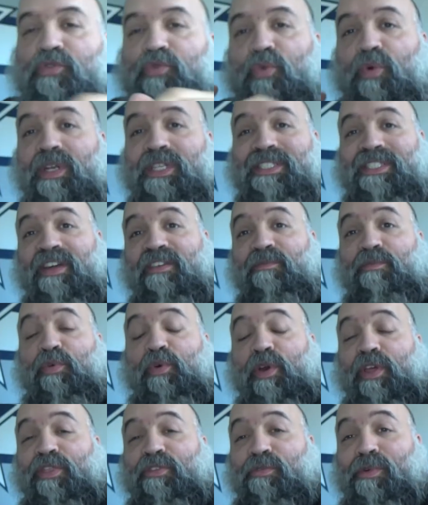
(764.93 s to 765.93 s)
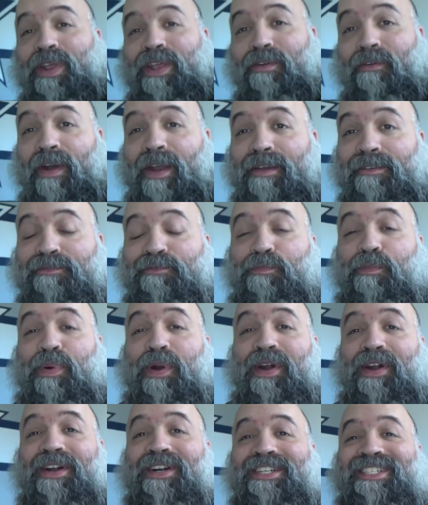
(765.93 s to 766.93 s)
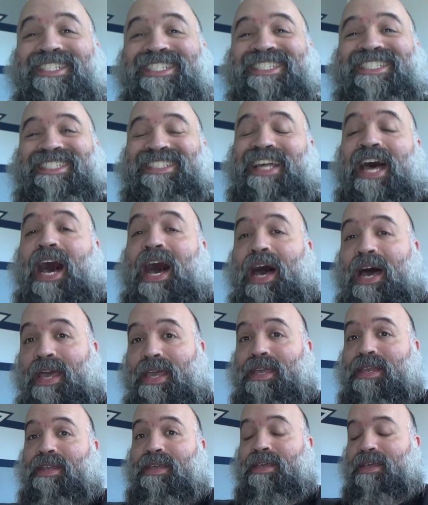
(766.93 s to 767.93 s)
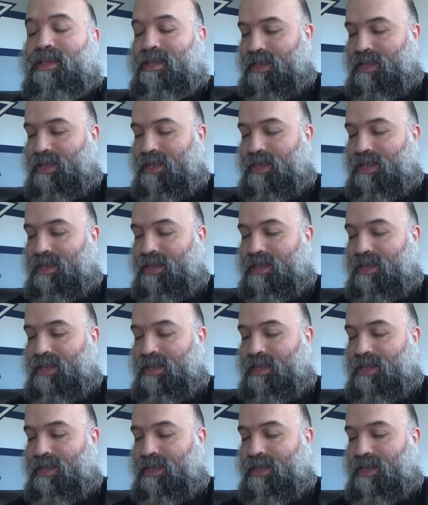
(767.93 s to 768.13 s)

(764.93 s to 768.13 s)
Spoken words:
27.3 grams per side.